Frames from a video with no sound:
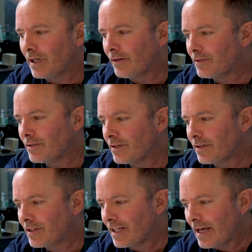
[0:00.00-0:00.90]
I was
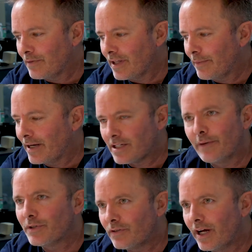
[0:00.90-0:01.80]
kept thinking about
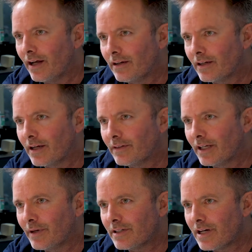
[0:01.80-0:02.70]
Thomas Rhett. Kept
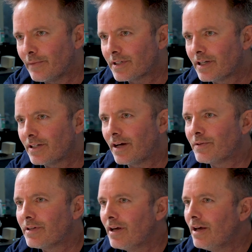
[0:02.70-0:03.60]
thinking about Thomas because I
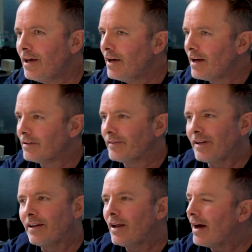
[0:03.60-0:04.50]
was,
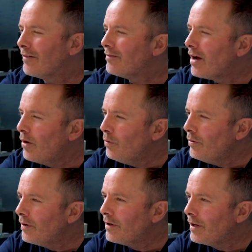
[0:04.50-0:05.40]
I, I've
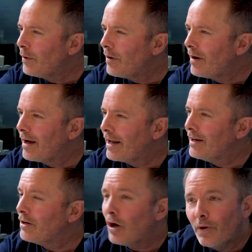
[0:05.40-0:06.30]
known, I
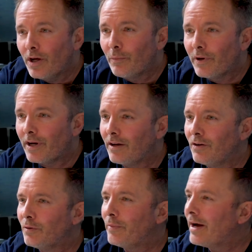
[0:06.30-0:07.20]
didn't know him, but I
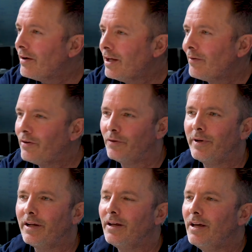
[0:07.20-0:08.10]
knew about him. I knew
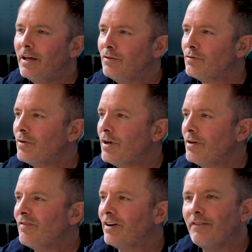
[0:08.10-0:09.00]
about he's
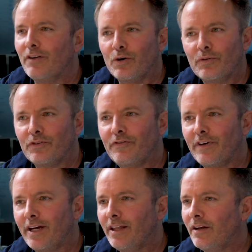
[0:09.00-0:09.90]
very vocal with his
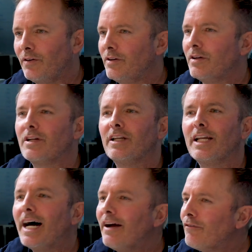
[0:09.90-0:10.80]
faith. I know he does a
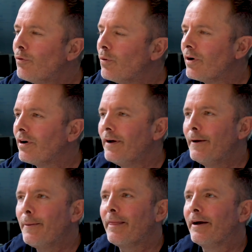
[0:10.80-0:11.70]
lot for
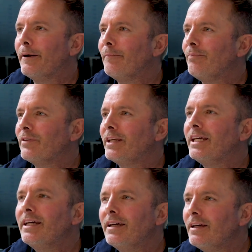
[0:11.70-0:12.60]
um,
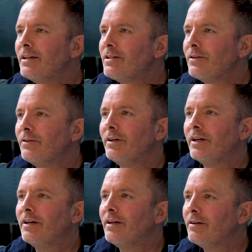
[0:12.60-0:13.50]
kids who
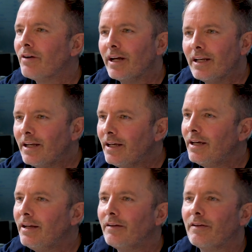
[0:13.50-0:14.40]
in great
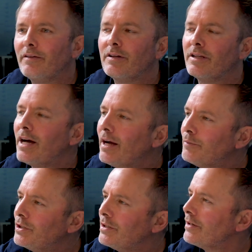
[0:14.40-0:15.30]
need and there's
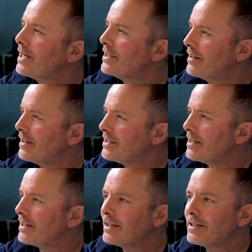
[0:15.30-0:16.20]
adoption, all kinds of things.
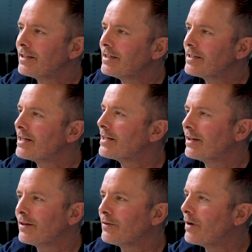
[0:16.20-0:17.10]
I was like, this this guy's got
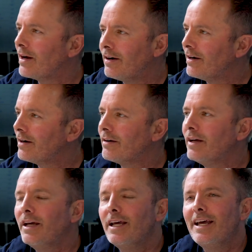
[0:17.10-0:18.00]
a good, right heart,
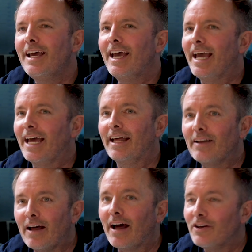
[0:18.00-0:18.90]

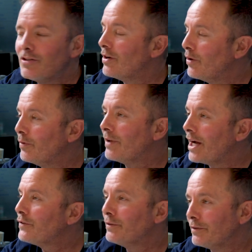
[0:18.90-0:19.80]
and I just know
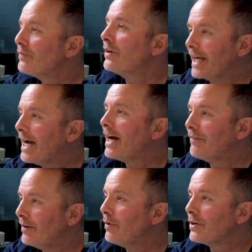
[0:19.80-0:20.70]
Nashville will freak out
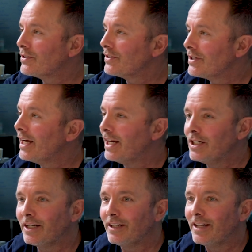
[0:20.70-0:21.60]
if he walks on
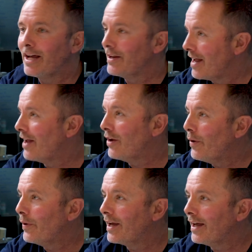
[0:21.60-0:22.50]
stage and not, not
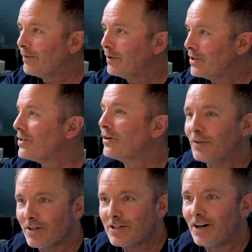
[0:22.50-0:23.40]
knowing it, and we just start
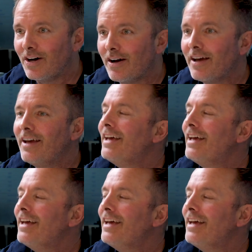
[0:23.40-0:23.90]
doing a song